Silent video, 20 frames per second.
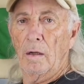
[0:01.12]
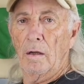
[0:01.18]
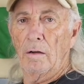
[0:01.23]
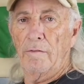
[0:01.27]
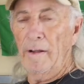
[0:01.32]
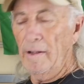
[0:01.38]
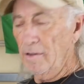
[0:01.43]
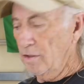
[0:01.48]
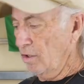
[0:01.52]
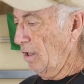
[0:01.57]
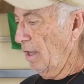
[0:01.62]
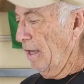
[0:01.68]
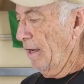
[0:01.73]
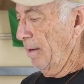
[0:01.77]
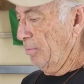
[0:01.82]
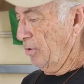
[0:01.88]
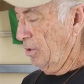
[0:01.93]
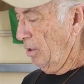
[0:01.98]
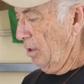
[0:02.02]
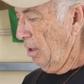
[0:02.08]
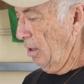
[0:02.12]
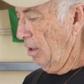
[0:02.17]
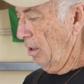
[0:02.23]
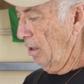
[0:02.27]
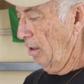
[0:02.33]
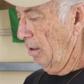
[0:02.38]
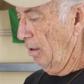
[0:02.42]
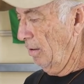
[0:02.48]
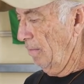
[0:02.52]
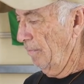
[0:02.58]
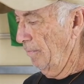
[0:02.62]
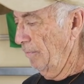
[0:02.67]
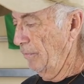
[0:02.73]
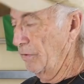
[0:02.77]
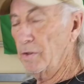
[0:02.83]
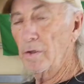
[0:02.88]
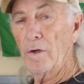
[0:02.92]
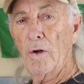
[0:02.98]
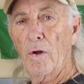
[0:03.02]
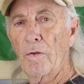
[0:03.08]
Fence clamps.
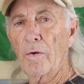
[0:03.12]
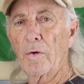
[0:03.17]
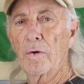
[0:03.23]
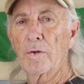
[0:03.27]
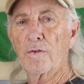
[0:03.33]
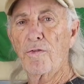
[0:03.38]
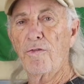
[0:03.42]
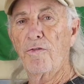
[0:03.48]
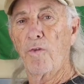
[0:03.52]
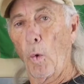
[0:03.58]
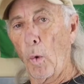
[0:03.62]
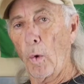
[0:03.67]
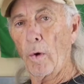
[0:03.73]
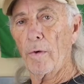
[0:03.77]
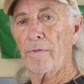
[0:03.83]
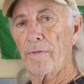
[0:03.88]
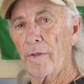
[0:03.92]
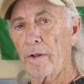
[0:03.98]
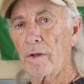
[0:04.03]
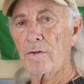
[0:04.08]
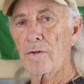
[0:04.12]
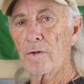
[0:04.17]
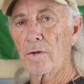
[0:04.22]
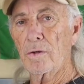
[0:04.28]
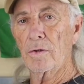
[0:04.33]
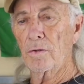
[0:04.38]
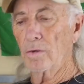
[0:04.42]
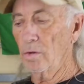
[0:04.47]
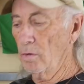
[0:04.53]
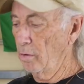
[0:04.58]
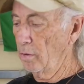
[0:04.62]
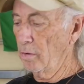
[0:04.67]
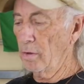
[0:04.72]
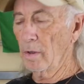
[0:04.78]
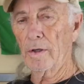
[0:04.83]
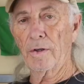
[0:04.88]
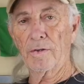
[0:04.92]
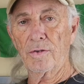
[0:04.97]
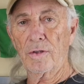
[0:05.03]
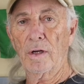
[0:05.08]
Did you know there is four things you can do with
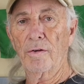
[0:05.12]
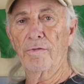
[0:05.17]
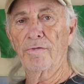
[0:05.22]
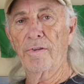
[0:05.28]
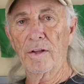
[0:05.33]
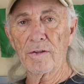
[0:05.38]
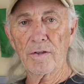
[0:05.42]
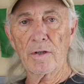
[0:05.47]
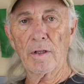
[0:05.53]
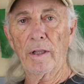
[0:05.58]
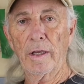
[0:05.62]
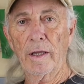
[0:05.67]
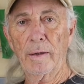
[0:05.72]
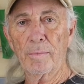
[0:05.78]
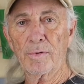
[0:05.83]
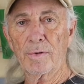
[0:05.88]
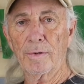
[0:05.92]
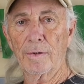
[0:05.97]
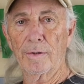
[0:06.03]
a set of fence clamps?